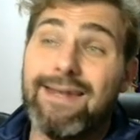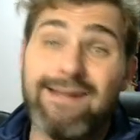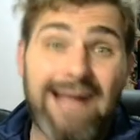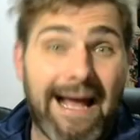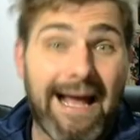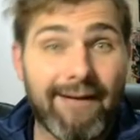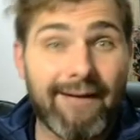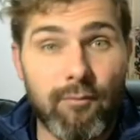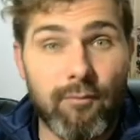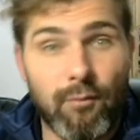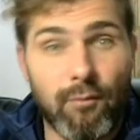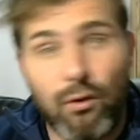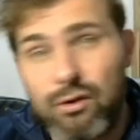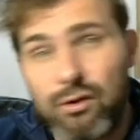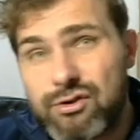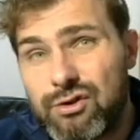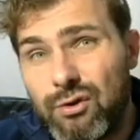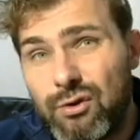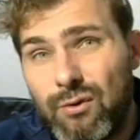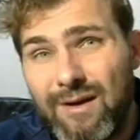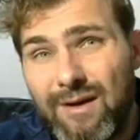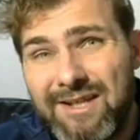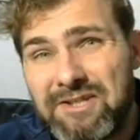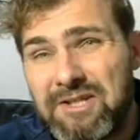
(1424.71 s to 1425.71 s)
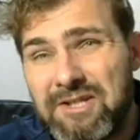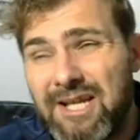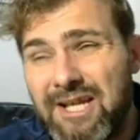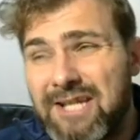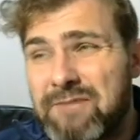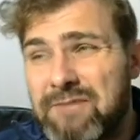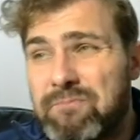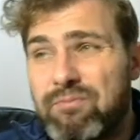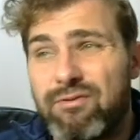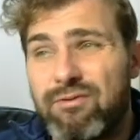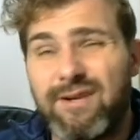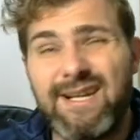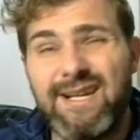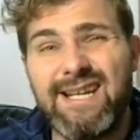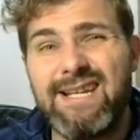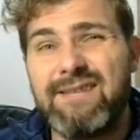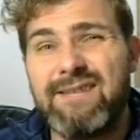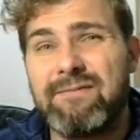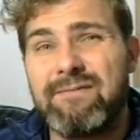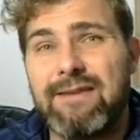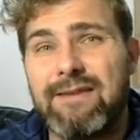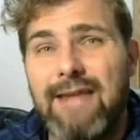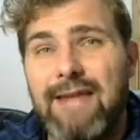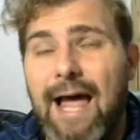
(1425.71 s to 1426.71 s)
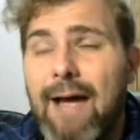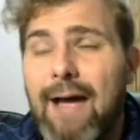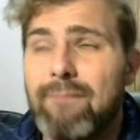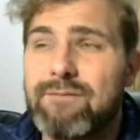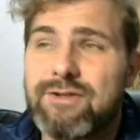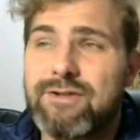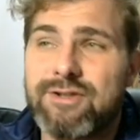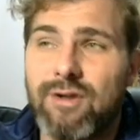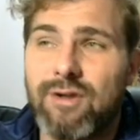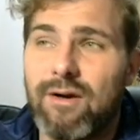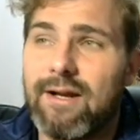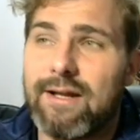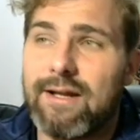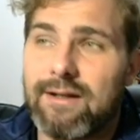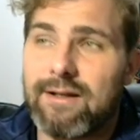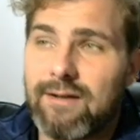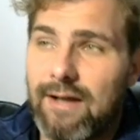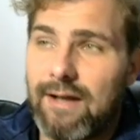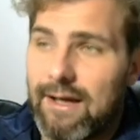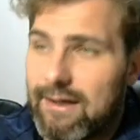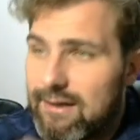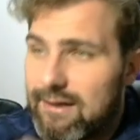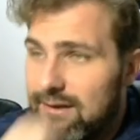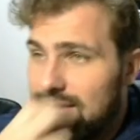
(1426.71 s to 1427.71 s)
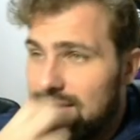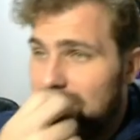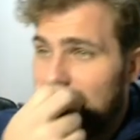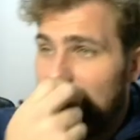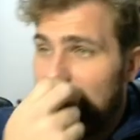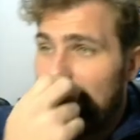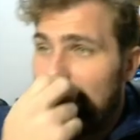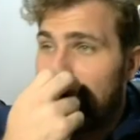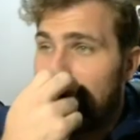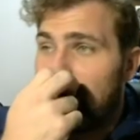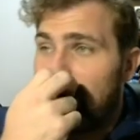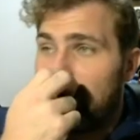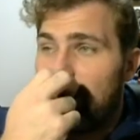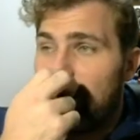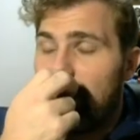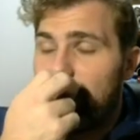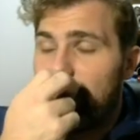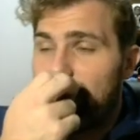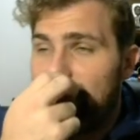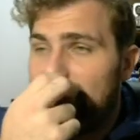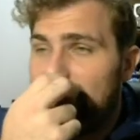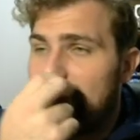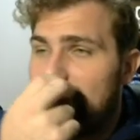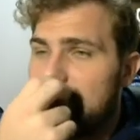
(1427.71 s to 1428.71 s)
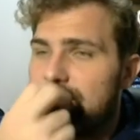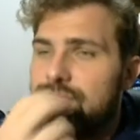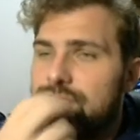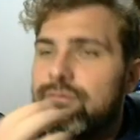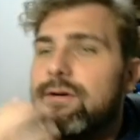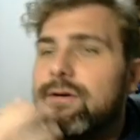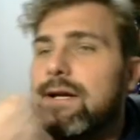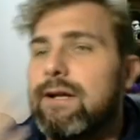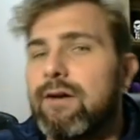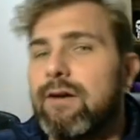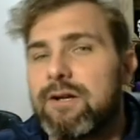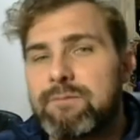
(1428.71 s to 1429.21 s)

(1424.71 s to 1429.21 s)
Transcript: have Immortal is pretty damn solid. Like, and I think there's a really nice